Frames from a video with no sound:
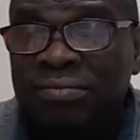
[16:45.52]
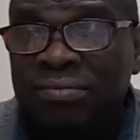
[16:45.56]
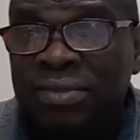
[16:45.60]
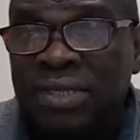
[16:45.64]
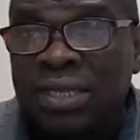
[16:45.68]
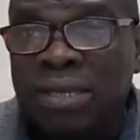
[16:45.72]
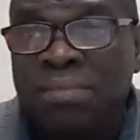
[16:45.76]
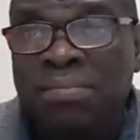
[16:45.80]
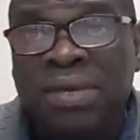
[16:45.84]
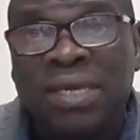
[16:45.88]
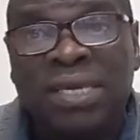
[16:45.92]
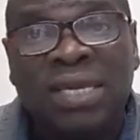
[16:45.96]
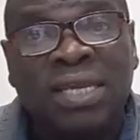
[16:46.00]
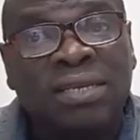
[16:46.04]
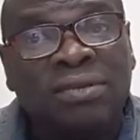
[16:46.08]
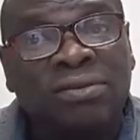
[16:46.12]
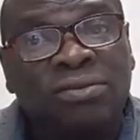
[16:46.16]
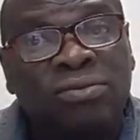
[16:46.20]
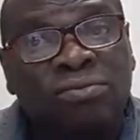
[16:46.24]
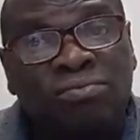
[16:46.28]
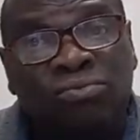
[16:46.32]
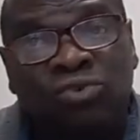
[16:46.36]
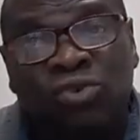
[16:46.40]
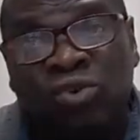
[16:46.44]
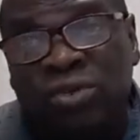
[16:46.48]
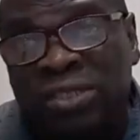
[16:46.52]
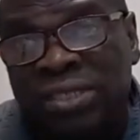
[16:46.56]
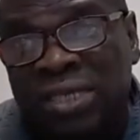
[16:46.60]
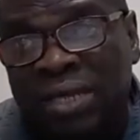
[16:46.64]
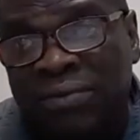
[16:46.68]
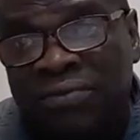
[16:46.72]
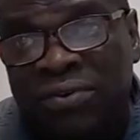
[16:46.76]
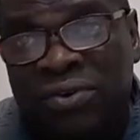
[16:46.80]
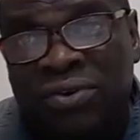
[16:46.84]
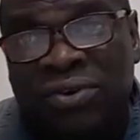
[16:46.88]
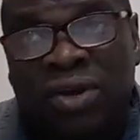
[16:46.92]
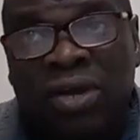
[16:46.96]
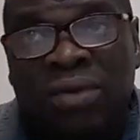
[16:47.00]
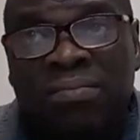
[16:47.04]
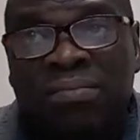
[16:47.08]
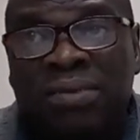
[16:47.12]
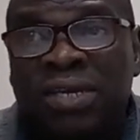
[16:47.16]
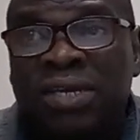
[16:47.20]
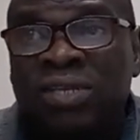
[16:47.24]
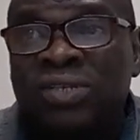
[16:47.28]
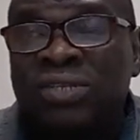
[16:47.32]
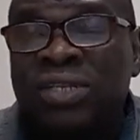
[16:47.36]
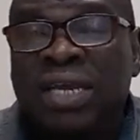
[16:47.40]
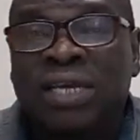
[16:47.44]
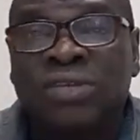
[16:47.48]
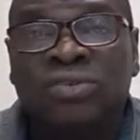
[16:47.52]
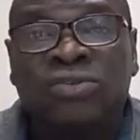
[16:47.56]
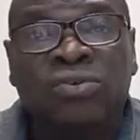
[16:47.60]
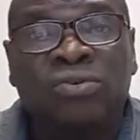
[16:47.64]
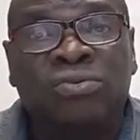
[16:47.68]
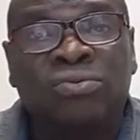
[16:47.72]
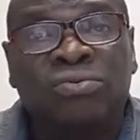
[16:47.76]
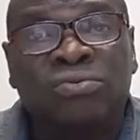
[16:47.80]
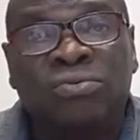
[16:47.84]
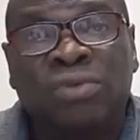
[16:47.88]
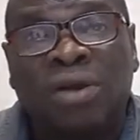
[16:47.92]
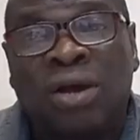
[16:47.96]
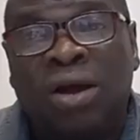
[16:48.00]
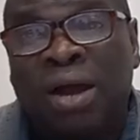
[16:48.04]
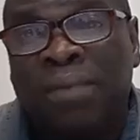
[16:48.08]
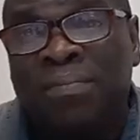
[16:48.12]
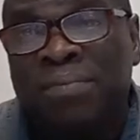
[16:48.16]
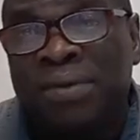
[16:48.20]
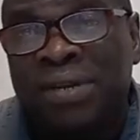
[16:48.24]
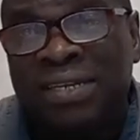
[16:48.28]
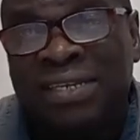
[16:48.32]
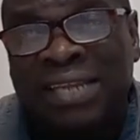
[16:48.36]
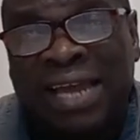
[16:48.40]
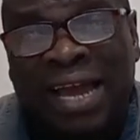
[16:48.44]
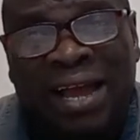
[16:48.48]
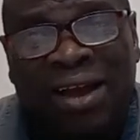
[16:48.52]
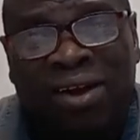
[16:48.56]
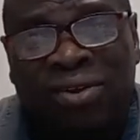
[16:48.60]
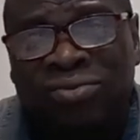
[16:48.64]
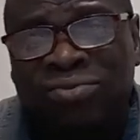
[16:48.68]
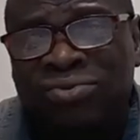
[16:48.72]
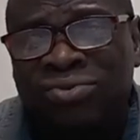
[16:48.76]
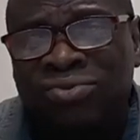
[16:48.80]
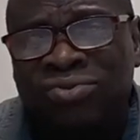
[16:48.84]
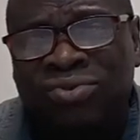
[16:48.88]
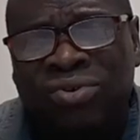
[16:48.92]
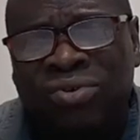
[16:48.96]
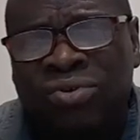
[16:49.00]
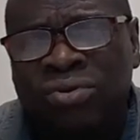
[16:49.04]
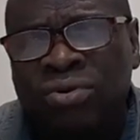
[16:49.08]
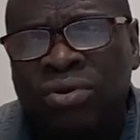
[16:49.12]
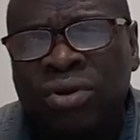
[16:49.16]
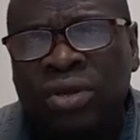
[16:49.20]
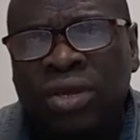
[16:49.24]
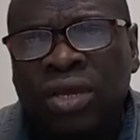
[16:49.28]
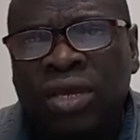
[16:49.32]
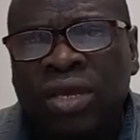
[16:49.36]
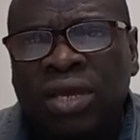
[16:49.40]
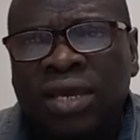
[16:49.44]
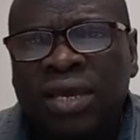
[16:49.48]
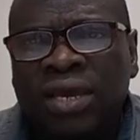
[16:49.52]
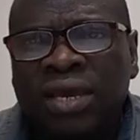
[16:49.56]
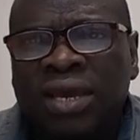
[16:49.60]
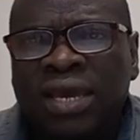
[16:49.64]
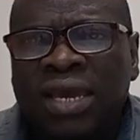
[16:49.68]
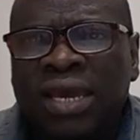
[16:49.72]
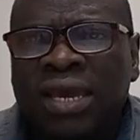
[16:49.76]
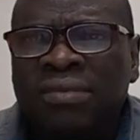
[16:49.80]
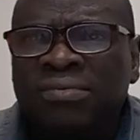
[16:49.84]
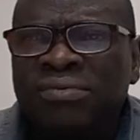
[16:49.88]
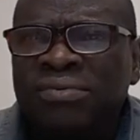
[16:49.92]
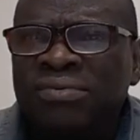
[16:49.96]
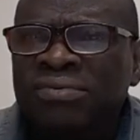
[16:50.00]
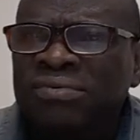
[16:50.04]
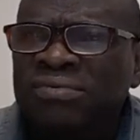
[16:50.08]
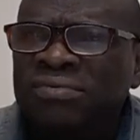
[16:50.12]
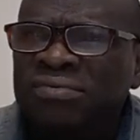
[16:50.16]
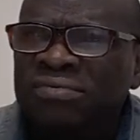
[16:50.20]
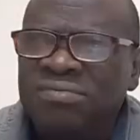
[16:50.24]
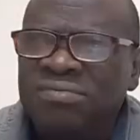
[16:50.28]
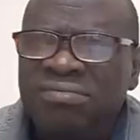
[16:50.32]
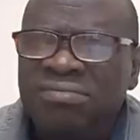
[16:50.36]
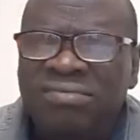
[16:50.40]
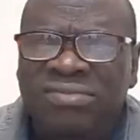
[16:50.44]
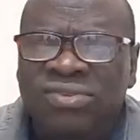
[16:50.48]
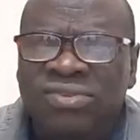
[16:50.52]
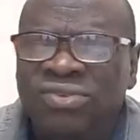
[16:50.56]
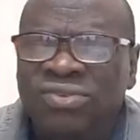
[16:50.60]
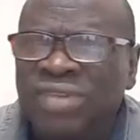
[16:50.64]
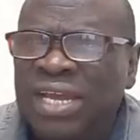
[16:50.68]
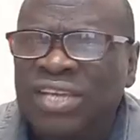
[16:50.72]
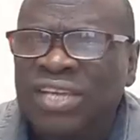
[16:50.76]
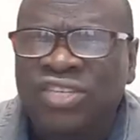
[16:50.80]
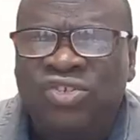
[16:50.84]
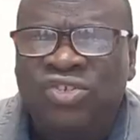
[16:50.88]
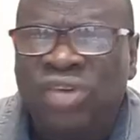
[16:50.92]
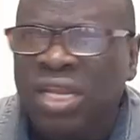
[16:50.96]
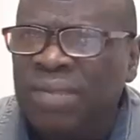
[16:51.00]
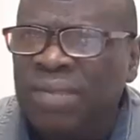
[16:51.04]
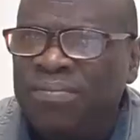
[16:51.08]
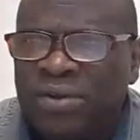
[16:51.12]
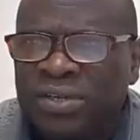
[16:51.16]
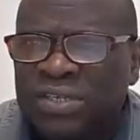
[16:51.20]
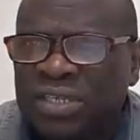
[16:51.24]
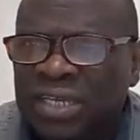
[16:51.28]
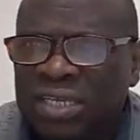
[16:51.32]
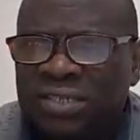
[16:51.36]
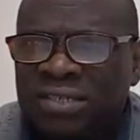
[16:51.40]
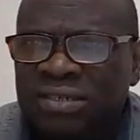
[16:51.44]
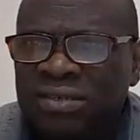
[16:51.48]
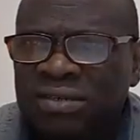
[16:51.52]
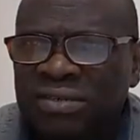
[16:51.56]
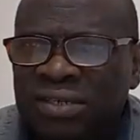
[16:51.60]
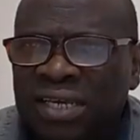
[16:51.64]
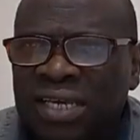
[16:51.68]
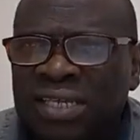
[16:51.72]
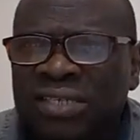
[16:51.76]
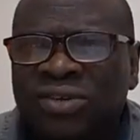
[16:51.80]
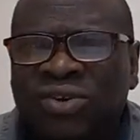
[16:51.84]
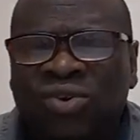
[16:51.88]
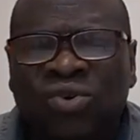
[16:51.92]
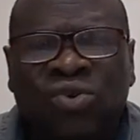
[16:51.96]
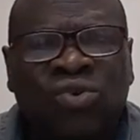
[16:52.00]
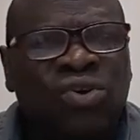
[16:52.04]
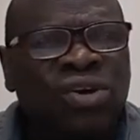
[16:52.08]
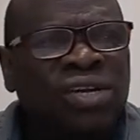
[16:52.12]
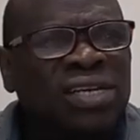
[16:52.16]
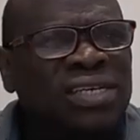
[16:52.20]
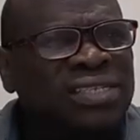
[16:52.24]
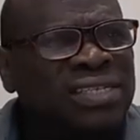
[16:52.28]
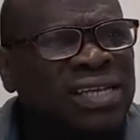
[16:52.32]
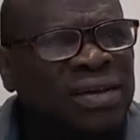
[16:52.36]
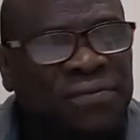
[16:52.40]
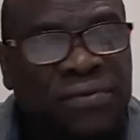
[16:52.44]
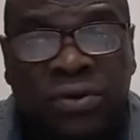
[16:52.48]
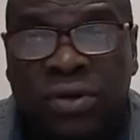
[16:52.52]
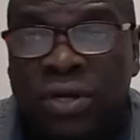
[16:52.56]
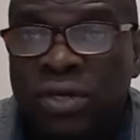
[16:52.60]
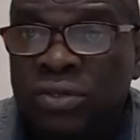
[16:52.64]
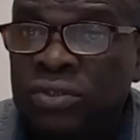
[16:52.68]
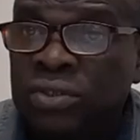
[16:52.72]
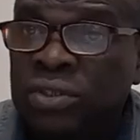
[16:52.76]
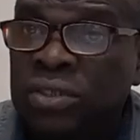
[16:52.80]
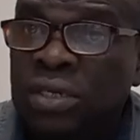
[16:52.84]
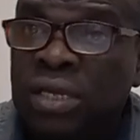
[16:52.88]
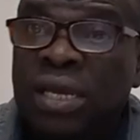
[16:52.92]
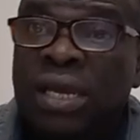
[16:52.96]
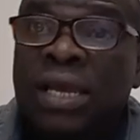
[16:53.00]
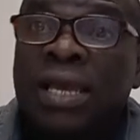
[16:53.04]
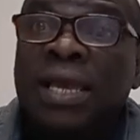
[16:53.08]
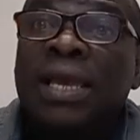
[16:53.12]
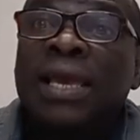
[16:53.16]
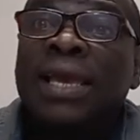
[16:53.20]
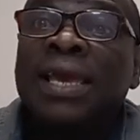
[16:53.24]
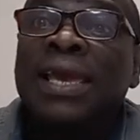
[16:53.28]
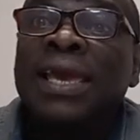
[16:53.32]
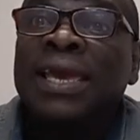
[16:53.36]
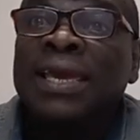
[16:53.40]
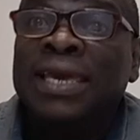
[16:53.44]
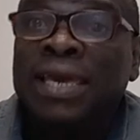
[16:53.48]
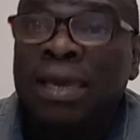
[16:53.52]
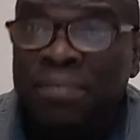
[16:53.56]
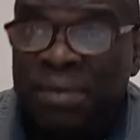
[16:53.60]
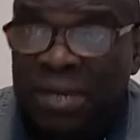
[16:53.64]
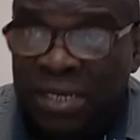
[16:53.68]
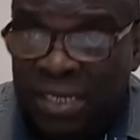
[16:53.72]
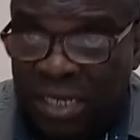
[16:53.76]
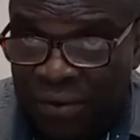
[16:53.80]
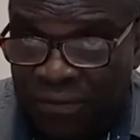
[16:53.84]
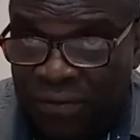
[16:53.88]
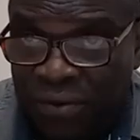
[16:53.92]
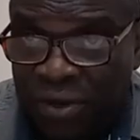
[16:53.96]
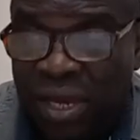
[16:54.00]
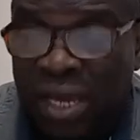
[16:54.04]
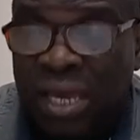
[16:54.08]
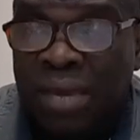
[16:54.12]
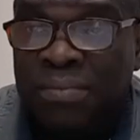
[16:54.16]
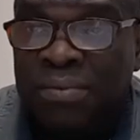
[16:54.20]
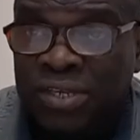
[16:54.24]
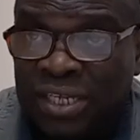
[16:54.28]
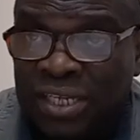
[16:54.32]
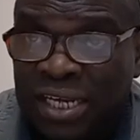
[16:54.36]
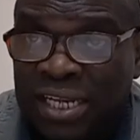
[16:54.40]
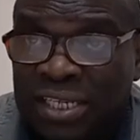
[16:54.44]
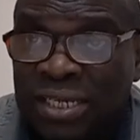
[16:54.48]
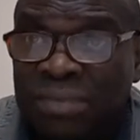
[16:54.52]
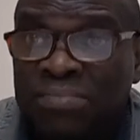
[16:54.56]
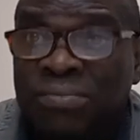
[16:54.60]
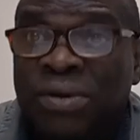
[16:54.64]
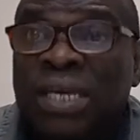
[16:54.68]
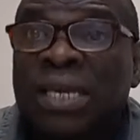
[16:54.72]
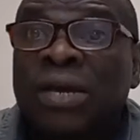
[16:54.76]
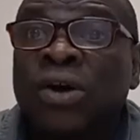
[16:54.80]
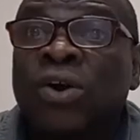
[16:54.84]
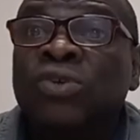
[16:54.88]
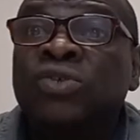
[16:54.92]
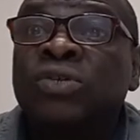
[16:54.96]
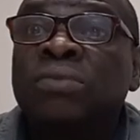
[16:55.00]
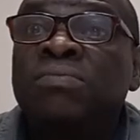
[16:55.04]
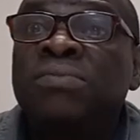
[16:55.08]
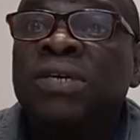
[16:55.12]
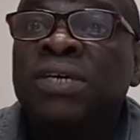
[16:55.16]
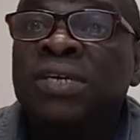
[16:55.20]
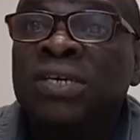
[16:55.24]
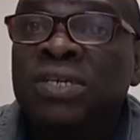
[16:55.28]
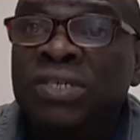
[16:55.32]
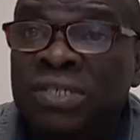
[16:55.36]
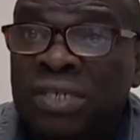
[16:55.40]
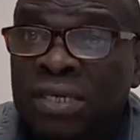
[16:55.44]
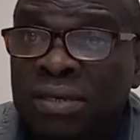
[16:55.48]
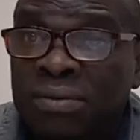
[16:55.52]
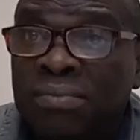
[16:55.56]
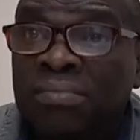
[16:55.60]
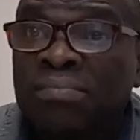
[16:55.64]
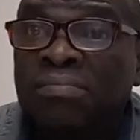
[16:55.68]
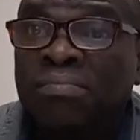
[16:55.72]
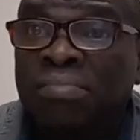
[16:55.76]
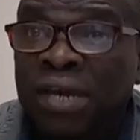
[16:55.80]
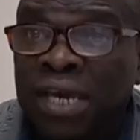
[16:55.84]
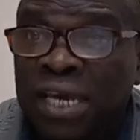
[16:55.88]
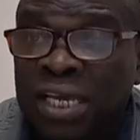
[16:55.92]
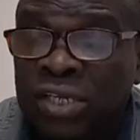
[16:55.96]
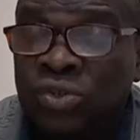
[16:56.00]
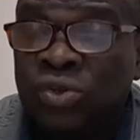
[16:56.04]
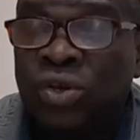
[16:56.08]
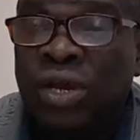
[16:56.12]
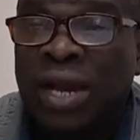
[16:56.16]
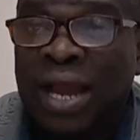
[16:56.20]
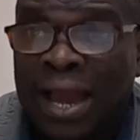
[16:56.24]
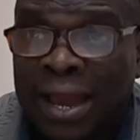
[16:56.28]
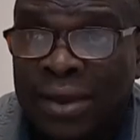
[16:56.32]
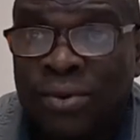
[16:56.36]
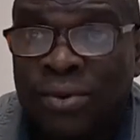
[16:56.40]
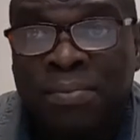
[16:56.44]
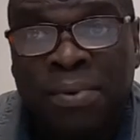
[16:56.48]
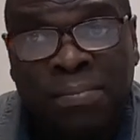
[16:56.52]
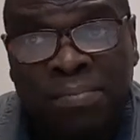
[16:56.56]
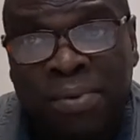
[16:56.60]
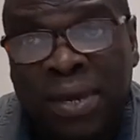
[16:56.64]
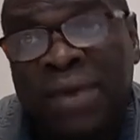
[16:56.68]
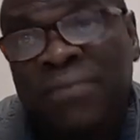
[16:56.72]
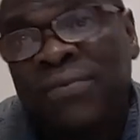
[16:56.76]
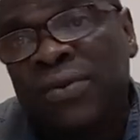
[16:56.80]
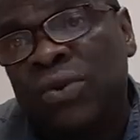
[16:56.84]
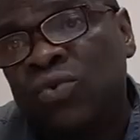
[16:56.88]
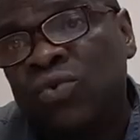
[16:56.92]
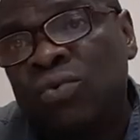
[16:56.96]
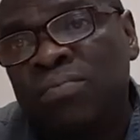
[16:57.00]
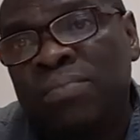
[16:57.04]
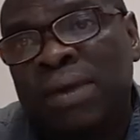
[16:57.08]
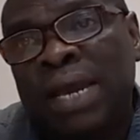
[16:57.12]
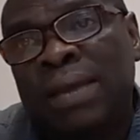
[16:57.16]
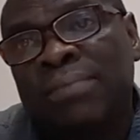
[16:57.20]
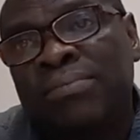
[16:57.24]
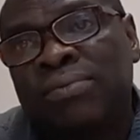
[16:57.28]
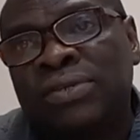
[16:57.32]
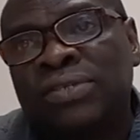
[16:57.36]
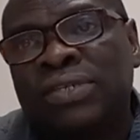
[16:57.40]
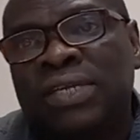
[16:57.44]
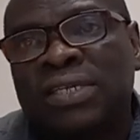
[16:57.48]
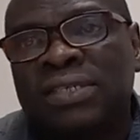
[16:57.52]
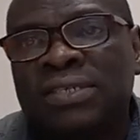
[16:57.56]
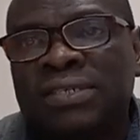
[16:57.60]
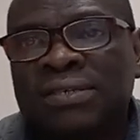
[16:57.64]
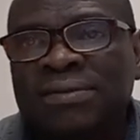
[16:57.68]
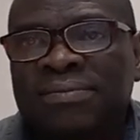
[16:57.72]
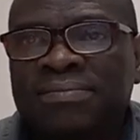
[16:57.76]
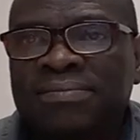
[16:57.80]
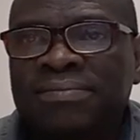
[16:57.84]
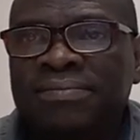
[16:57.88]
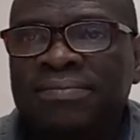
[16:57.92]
It make it so difficult, it make it sometimes so up and down, and you don't enjoy the process. Then you say, oh, it's difficult. It can be difficult, it can be challenging, but it can also be easy based on how you prepare for the home buying process.